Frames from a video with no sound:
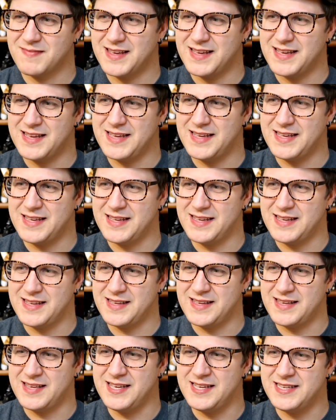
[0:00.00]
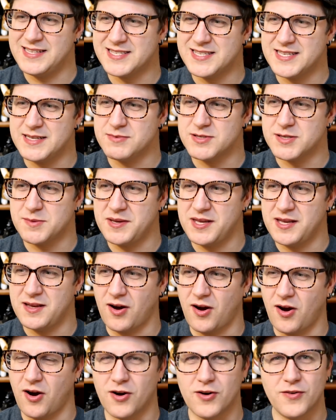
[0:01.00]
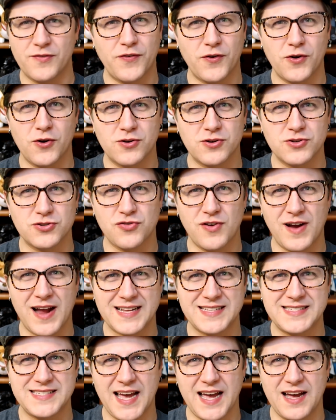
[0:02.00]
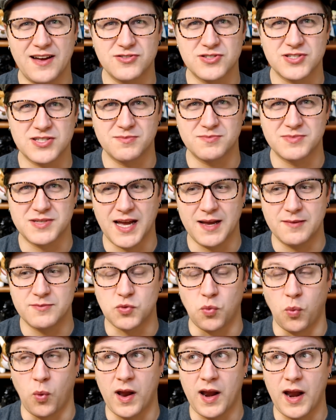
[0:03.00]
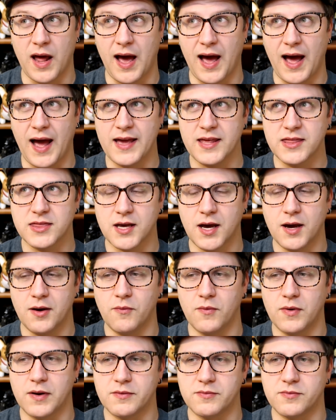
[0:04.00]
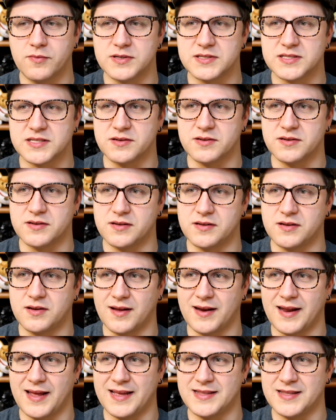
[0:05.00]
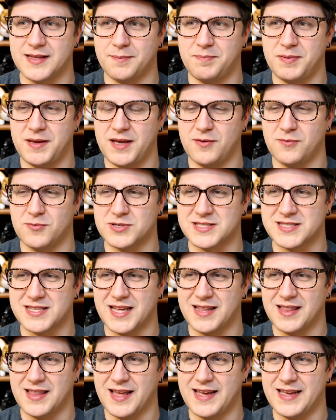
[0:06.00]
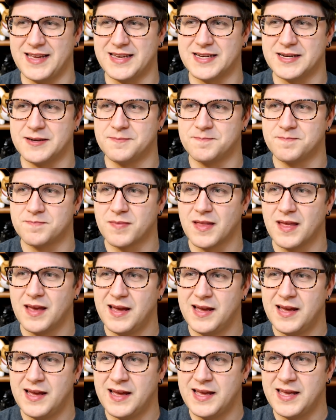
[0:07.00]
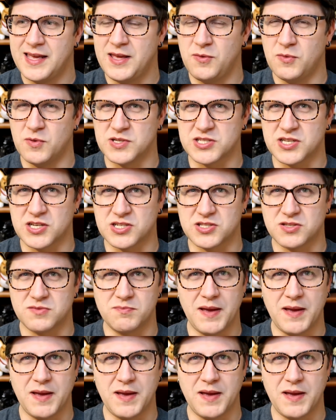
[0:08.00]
He seemed to be hard for her to track down sometimes. What I thought what it was going to end up being was that, like, he was a